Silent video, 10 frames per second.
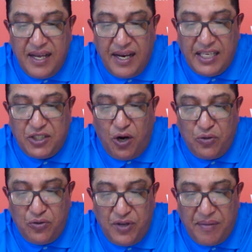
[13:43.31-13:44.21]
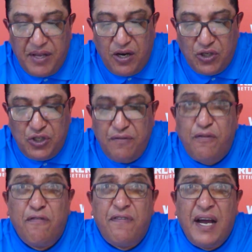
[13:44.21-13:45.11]
Let's go to them. They got 2
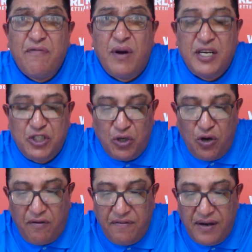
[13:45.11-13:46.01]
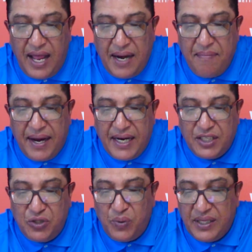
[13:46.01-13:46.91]
for 5 runners on offer.
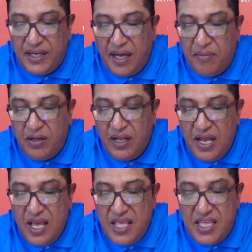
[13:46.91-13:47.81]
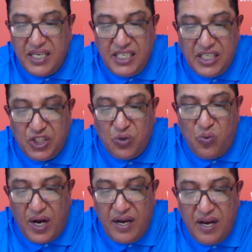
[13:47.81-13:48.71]
Linebacker to win the double,
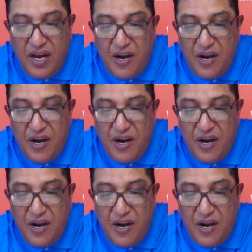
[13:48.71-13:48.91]
13-1.